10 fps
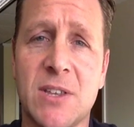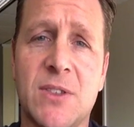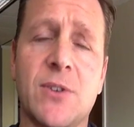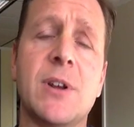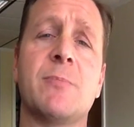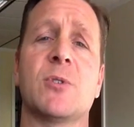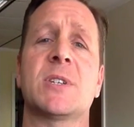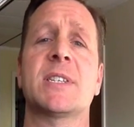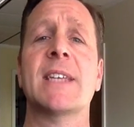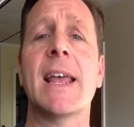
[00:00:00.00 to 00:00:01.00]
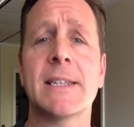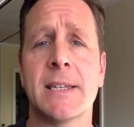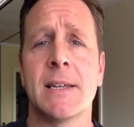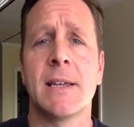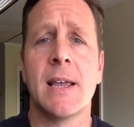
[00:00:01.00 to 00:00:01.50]
a
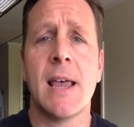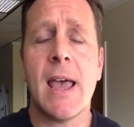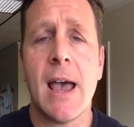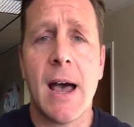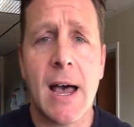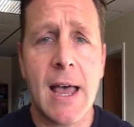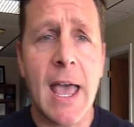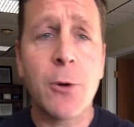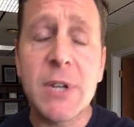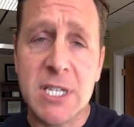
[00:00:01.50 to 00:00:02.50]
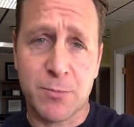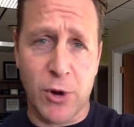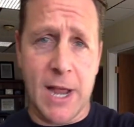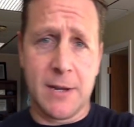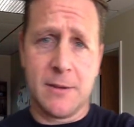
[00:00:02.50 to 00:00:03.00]
30% equity
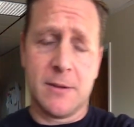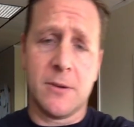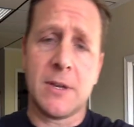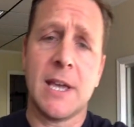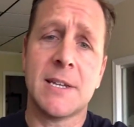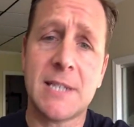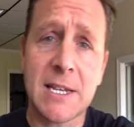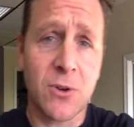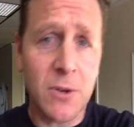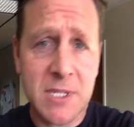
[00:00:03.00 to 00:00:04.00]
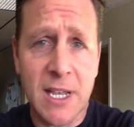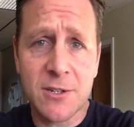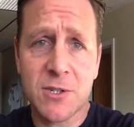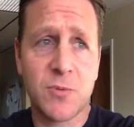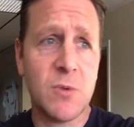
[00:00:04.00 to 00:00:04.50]
spread. Okay, because as
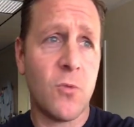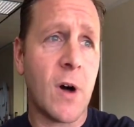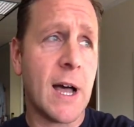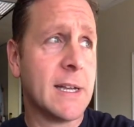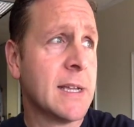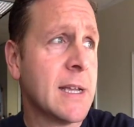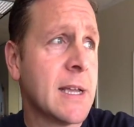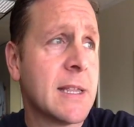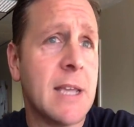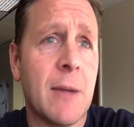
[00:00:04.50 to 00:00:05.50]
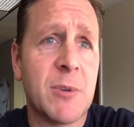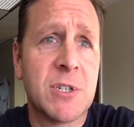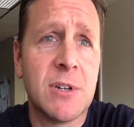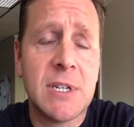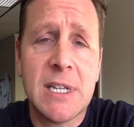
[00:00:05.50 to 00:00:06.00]
wholesalers, we want the
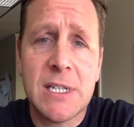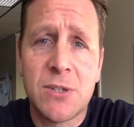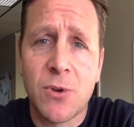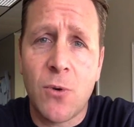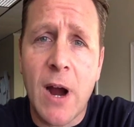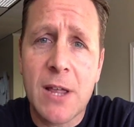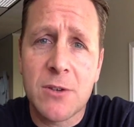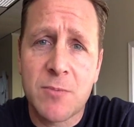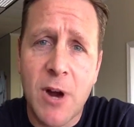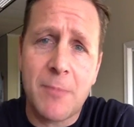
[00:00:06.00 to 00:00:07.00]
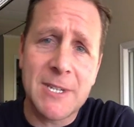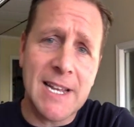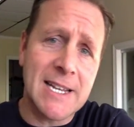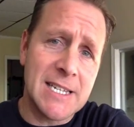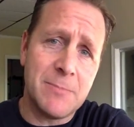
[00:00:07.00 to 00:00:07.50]
opportunity to acquire those properties
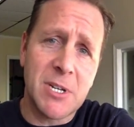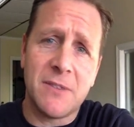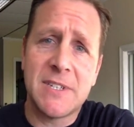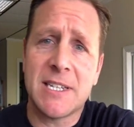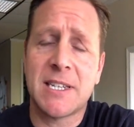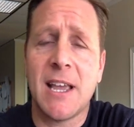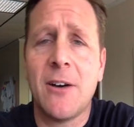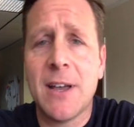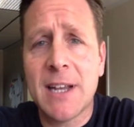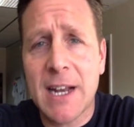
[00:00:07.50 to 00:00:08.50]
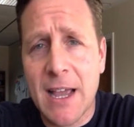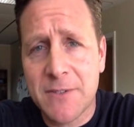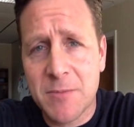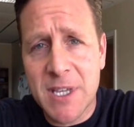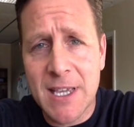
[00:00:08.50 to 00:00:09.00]
at a deep enough discount and not
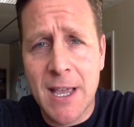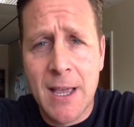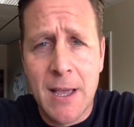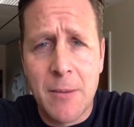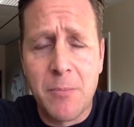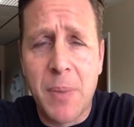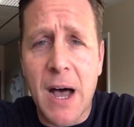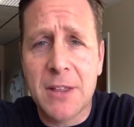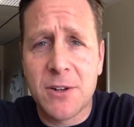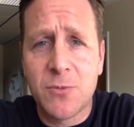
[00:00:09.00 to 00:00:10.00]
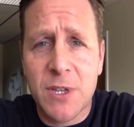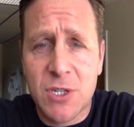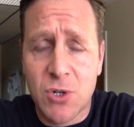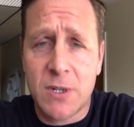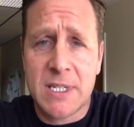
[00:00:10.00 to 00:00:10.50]
have to be bothered with
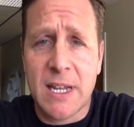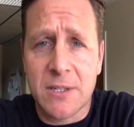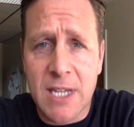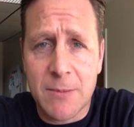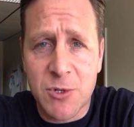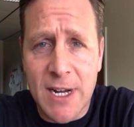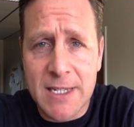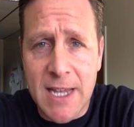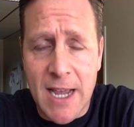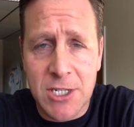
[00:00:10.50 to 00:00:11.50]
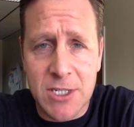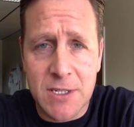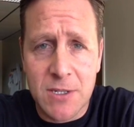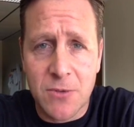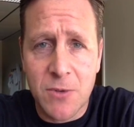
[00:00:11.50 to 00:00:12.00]
short sale type
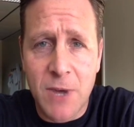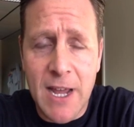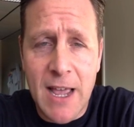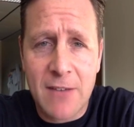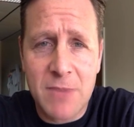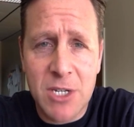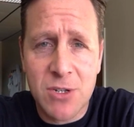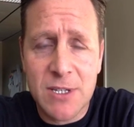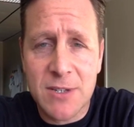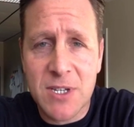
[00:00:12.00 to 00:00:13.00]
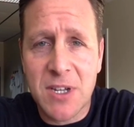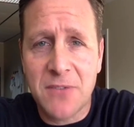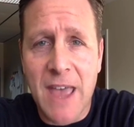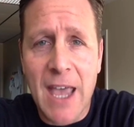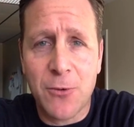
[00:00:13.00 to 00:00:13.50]
transactions. So we want to make sure that there's
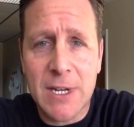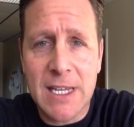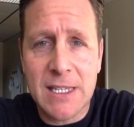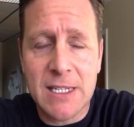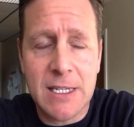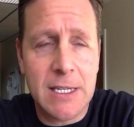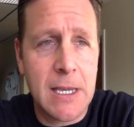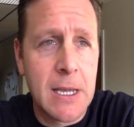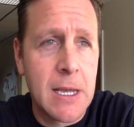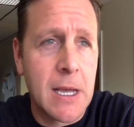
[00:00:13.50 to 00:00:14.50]
enough equity in the